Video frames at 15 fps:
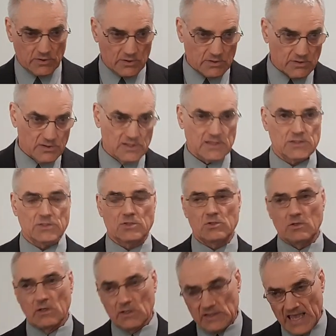
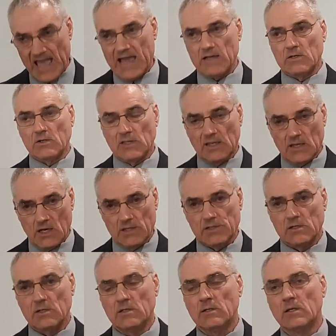this or that or the
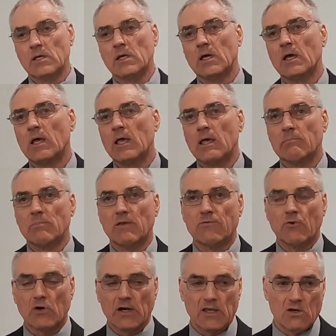other
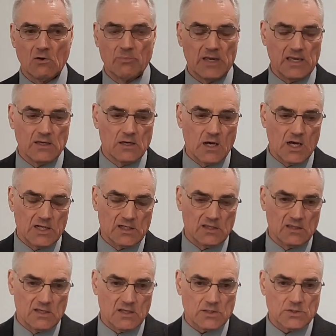before I obey God
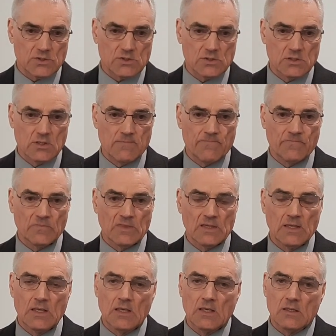in this.
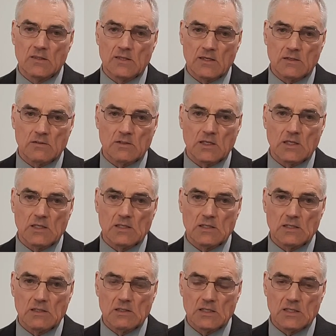And
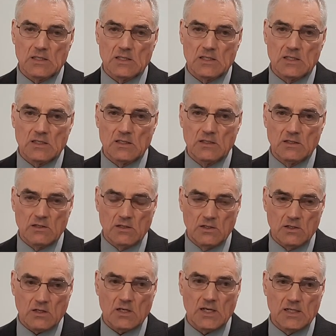
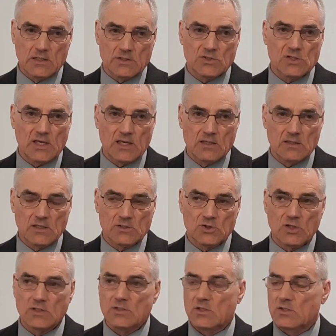you're kind of saying that
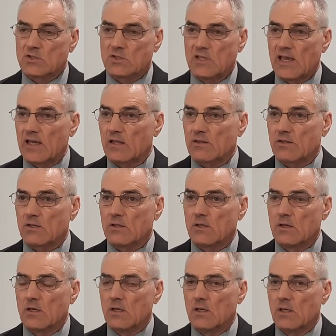Jesus' death
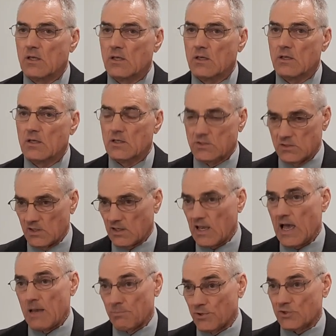isn't
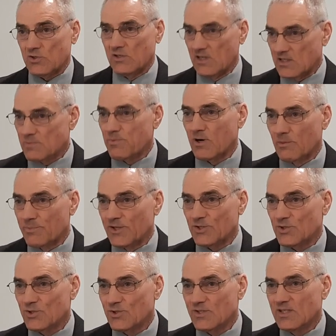accomplishing its
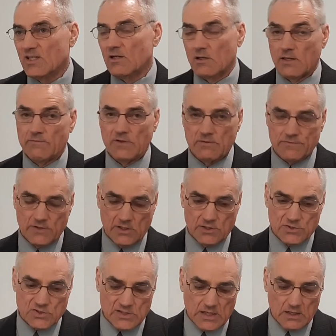purpose. You're living for
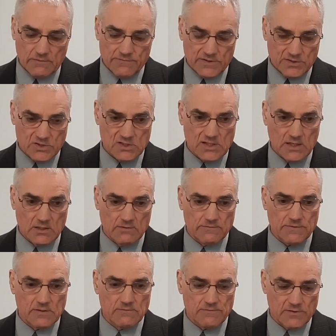yourself instead of
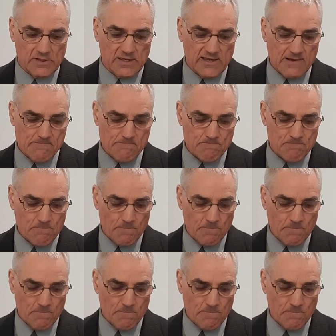for Him.